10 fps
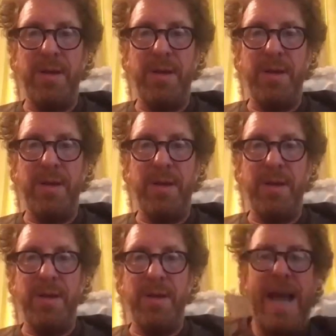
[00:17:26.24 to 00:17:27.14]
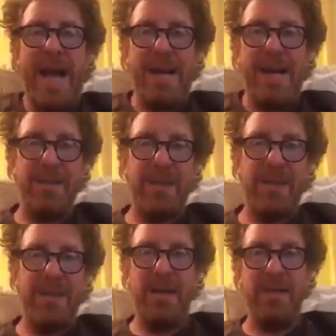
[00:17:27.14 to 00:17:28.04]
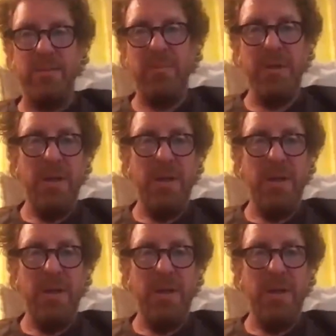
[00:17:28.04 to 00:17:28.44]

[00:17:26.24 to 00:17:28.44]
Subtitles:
existential cataclysm.